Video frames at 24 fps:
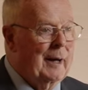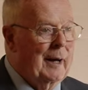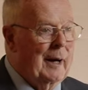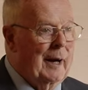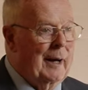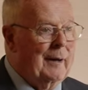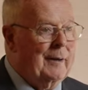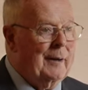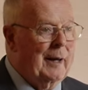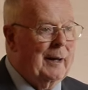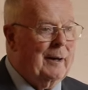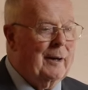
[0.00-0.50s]

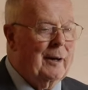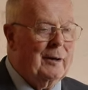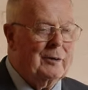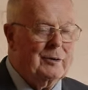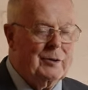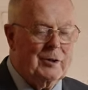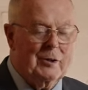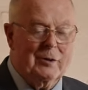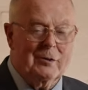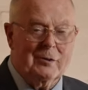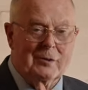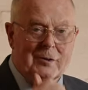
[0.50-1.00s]
And then on
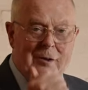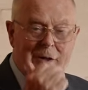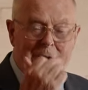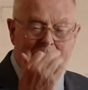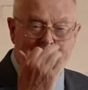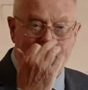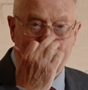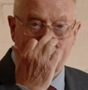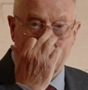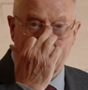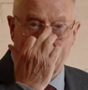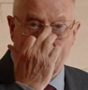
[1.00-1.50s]

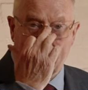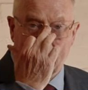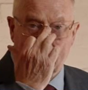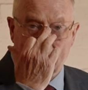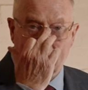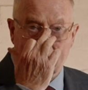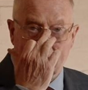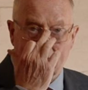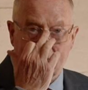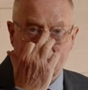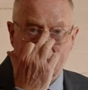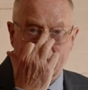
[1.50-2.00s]
Tuesdays, we go
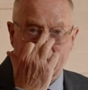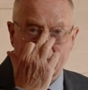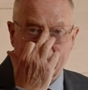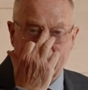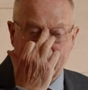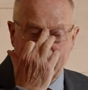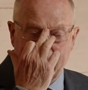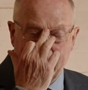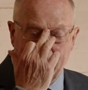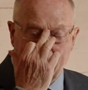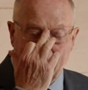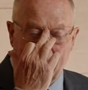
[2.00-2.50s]
to the
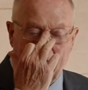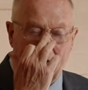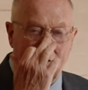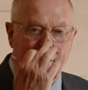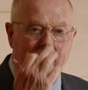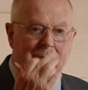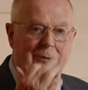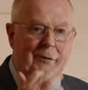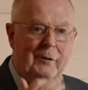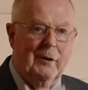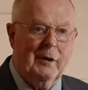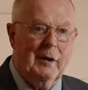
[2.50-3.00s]
city
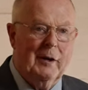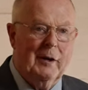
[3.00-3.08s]
of